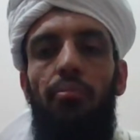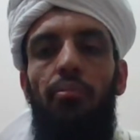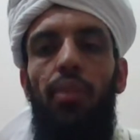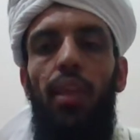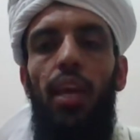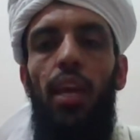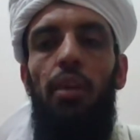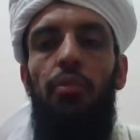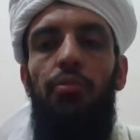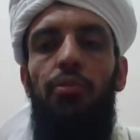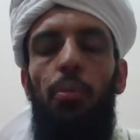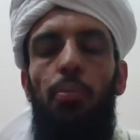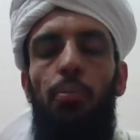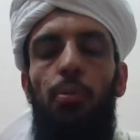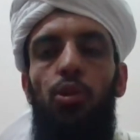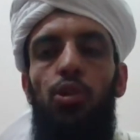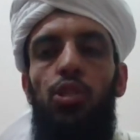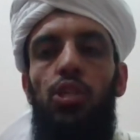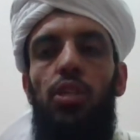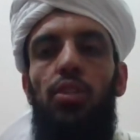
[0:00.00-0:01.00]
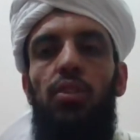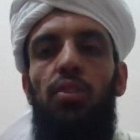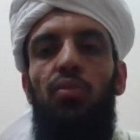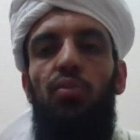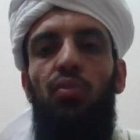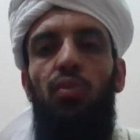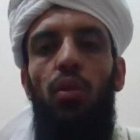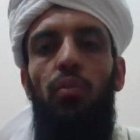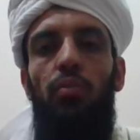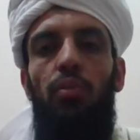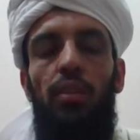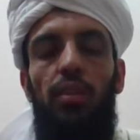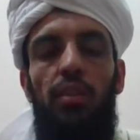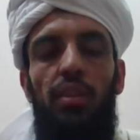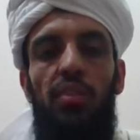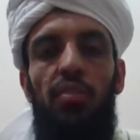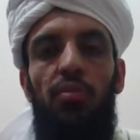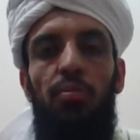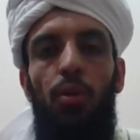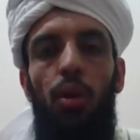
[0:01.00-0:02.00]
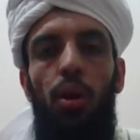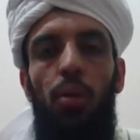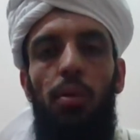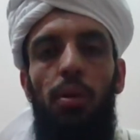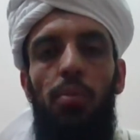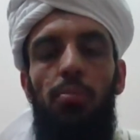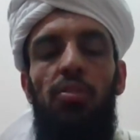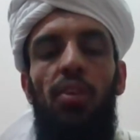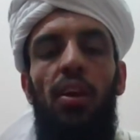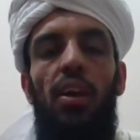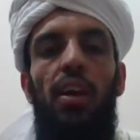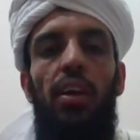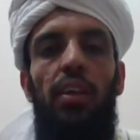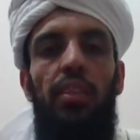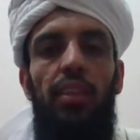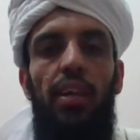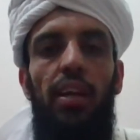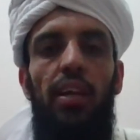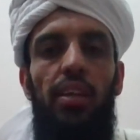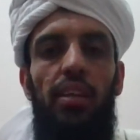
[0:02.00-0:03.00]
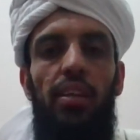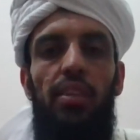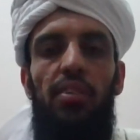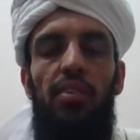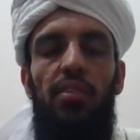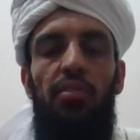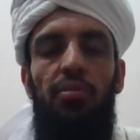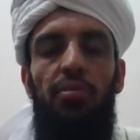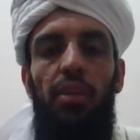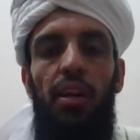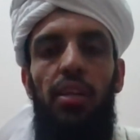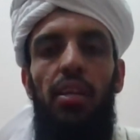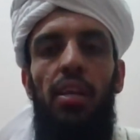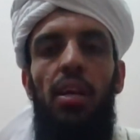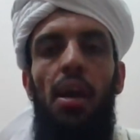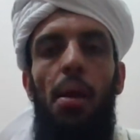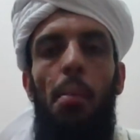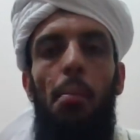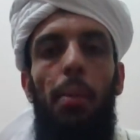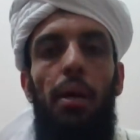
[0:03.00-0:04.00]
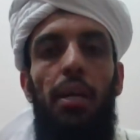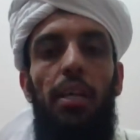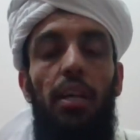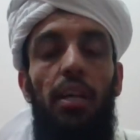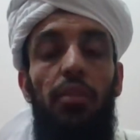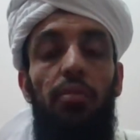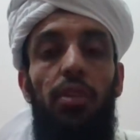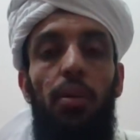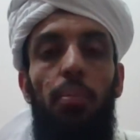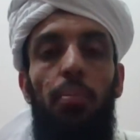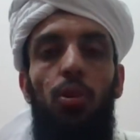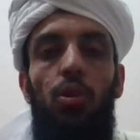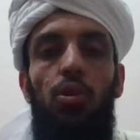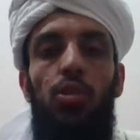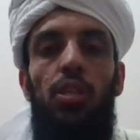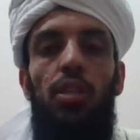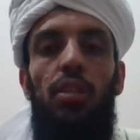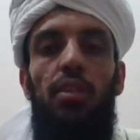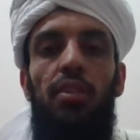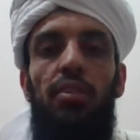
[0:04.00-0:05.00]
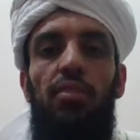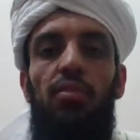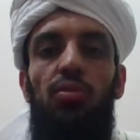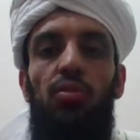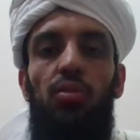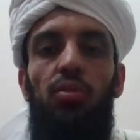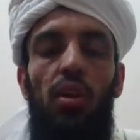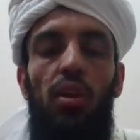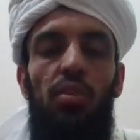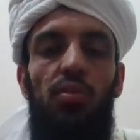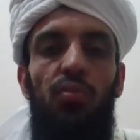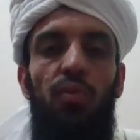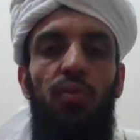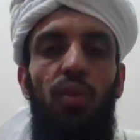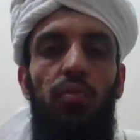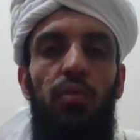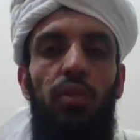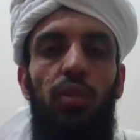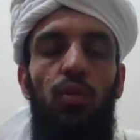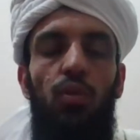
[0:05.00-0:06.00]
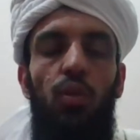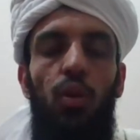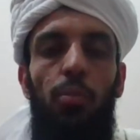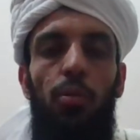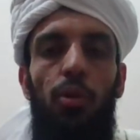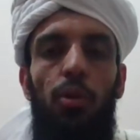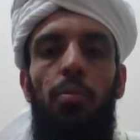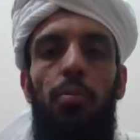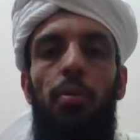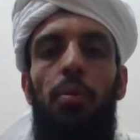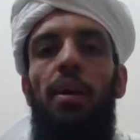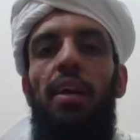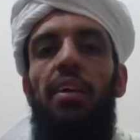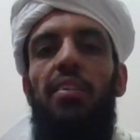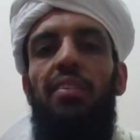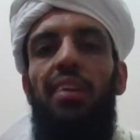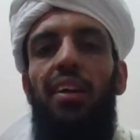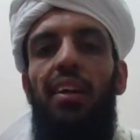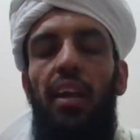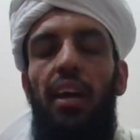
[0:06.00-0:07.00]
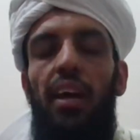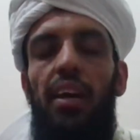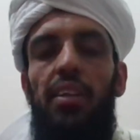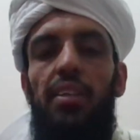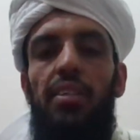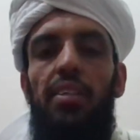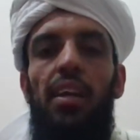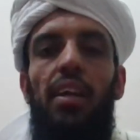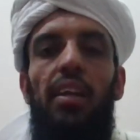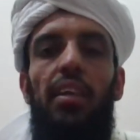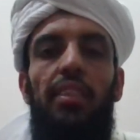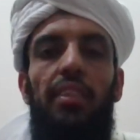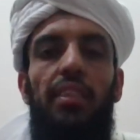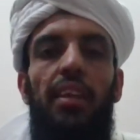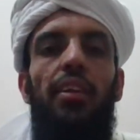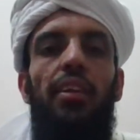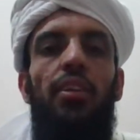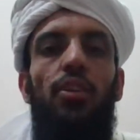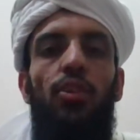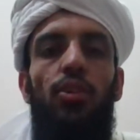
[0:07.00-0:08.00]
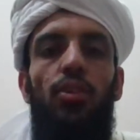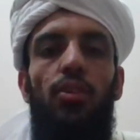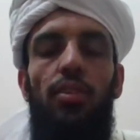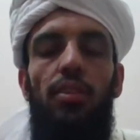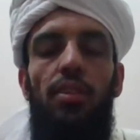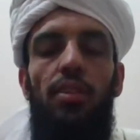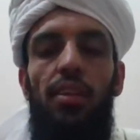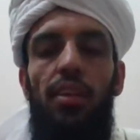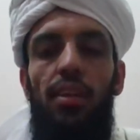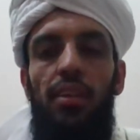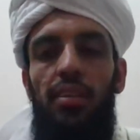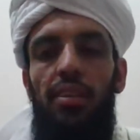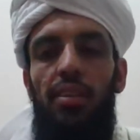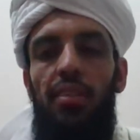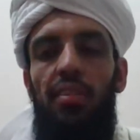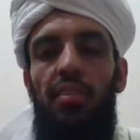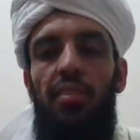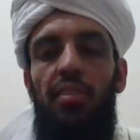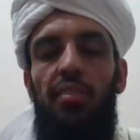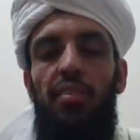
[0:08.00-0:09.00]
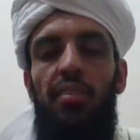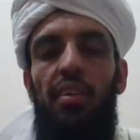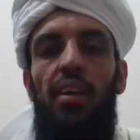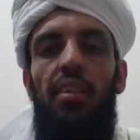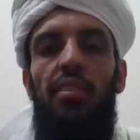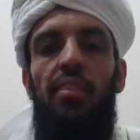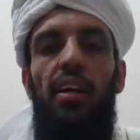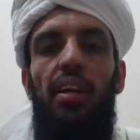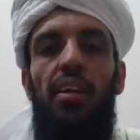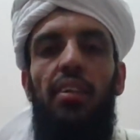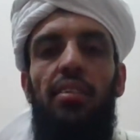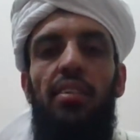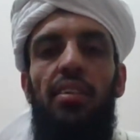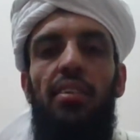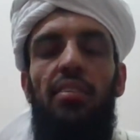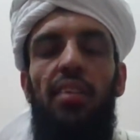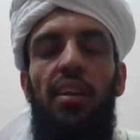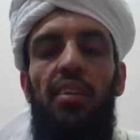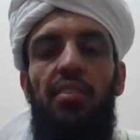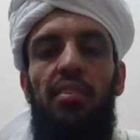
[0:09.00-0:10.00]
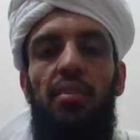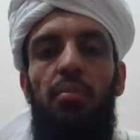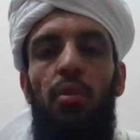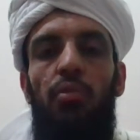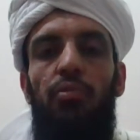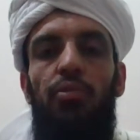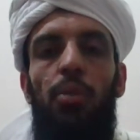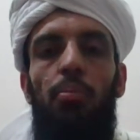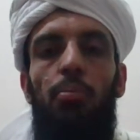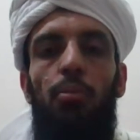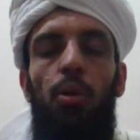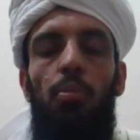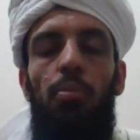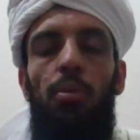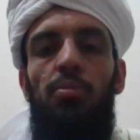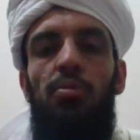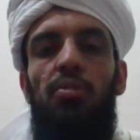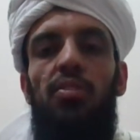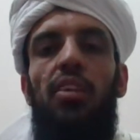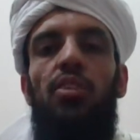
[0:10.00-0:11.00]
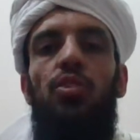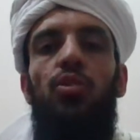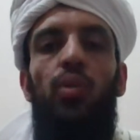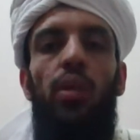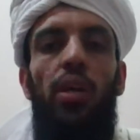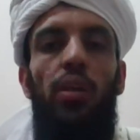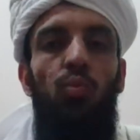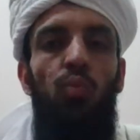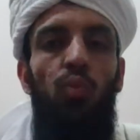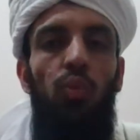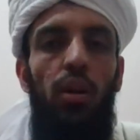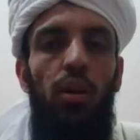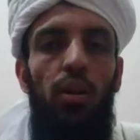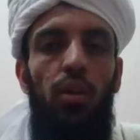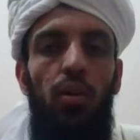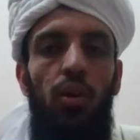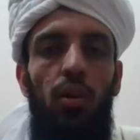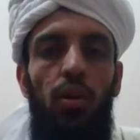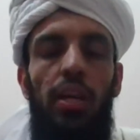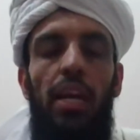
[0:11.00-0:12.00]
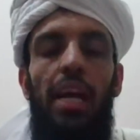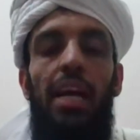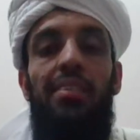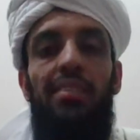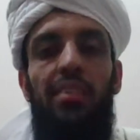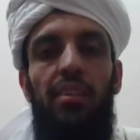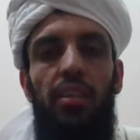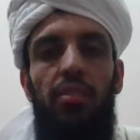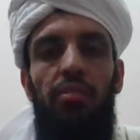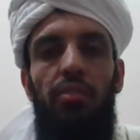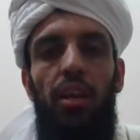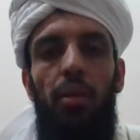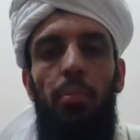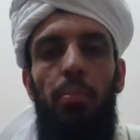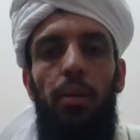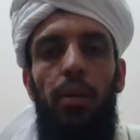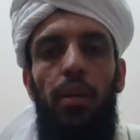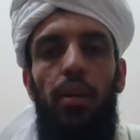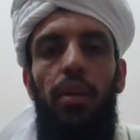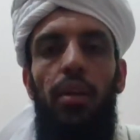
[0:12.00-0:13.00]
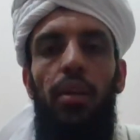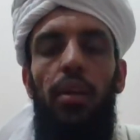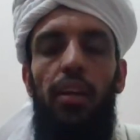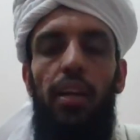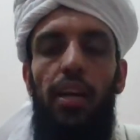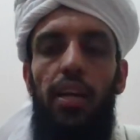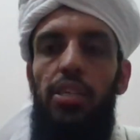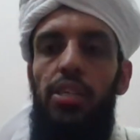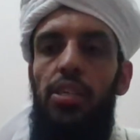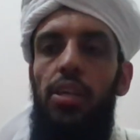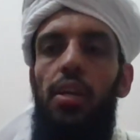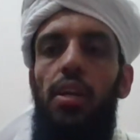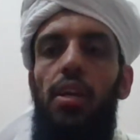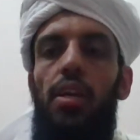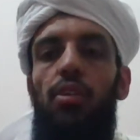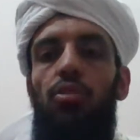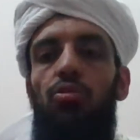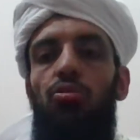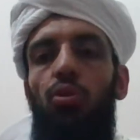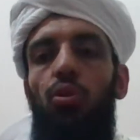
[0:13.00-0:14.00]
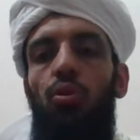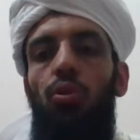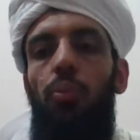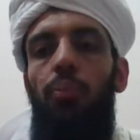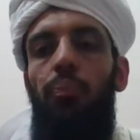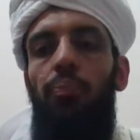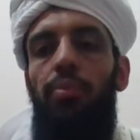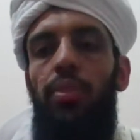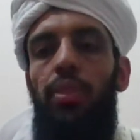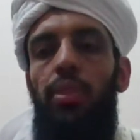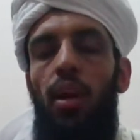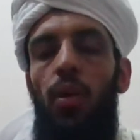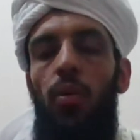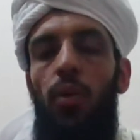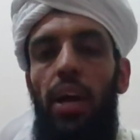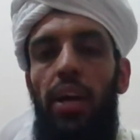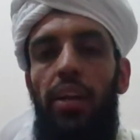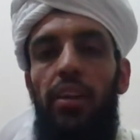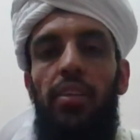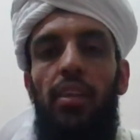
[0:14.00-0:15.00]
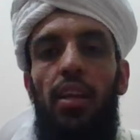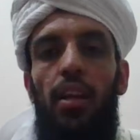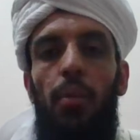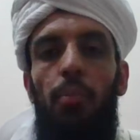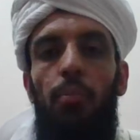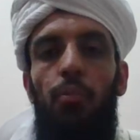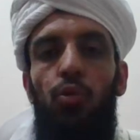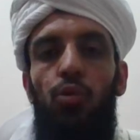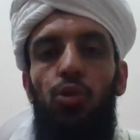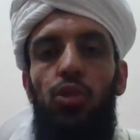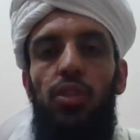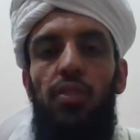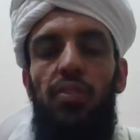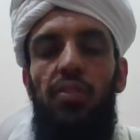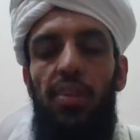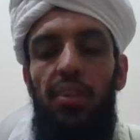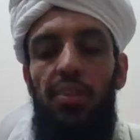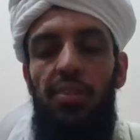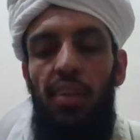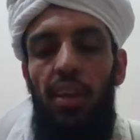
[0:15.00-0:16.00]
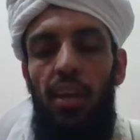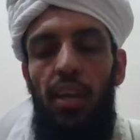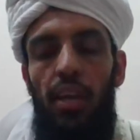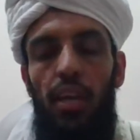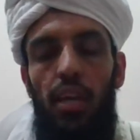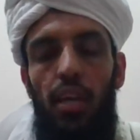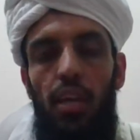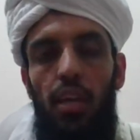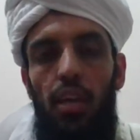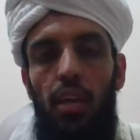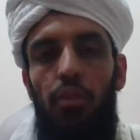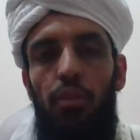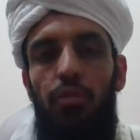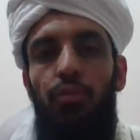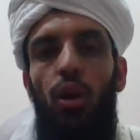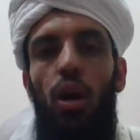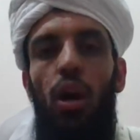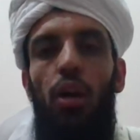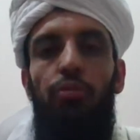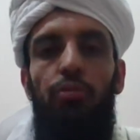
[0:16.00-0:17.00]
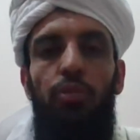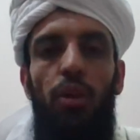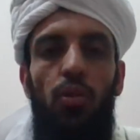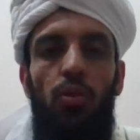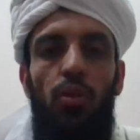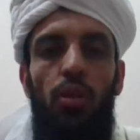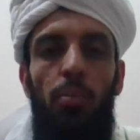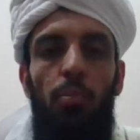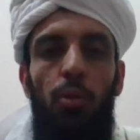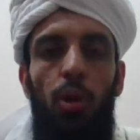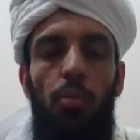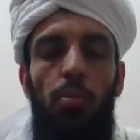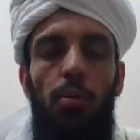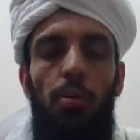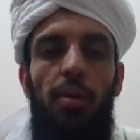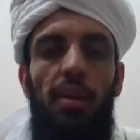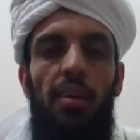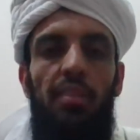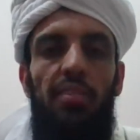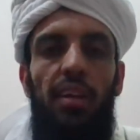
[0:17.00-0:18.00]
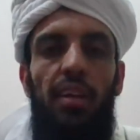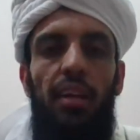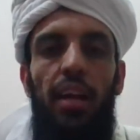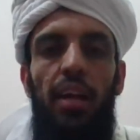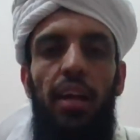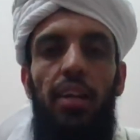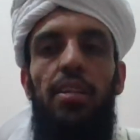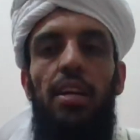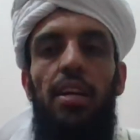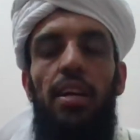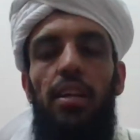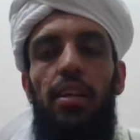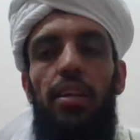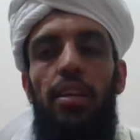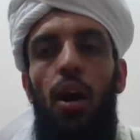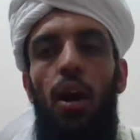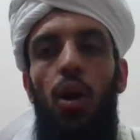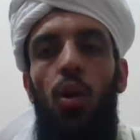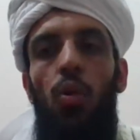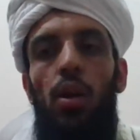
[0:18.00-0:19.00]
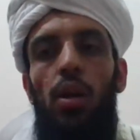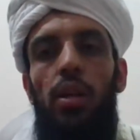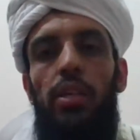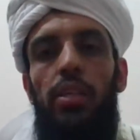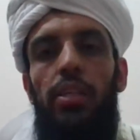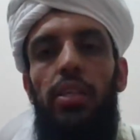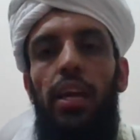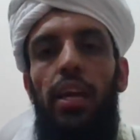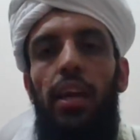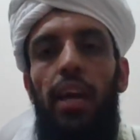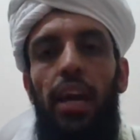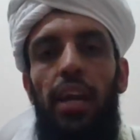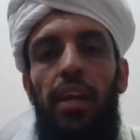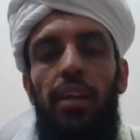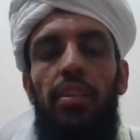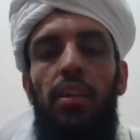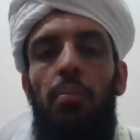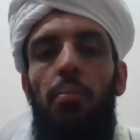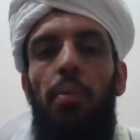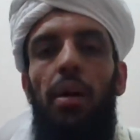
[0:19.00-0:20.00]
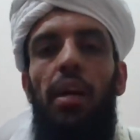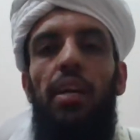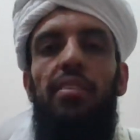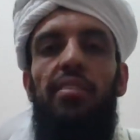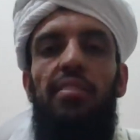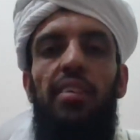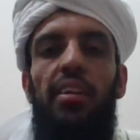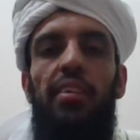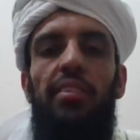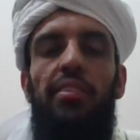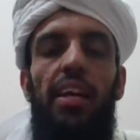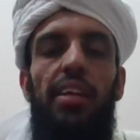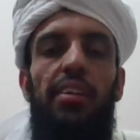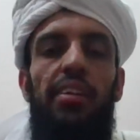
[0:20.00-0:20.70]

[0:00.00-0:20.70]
If the project is solving these problems, then it is fine. But if the project is not solving your problem as a client, then this is a sign that these are some of the problems that you can work on as a developer, right? So now another approach is this: if you have found the problem as a client, now take another mindset, that